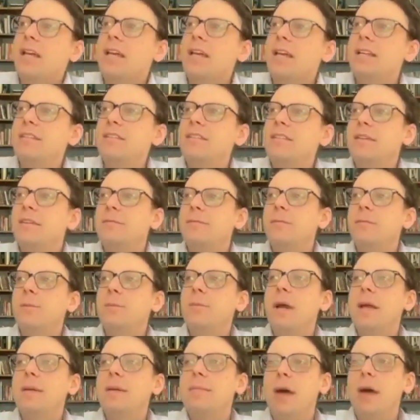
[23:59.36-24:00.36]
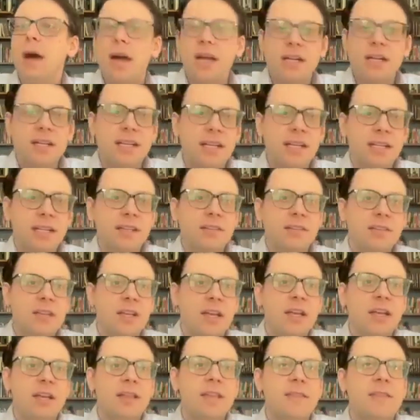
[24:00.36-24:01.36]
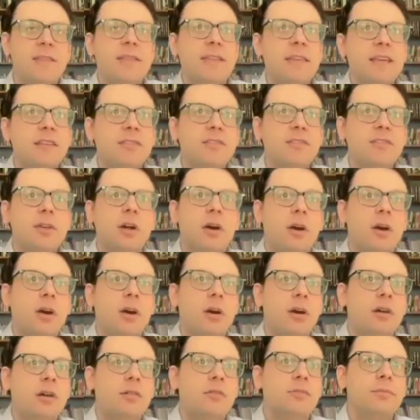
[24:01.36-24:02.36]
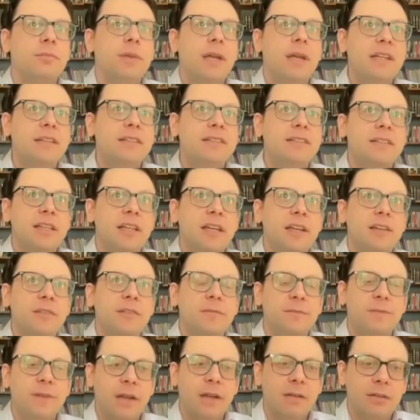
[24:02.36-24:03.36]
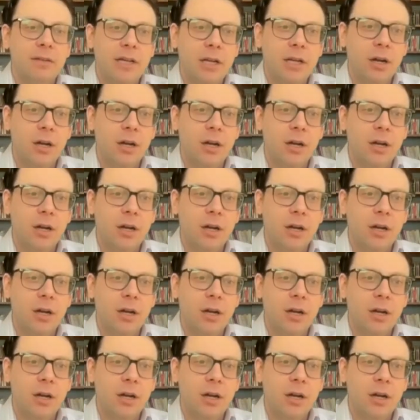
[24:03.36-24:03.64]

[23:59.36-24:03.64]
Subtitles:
is that for Maimonides, this all makes it very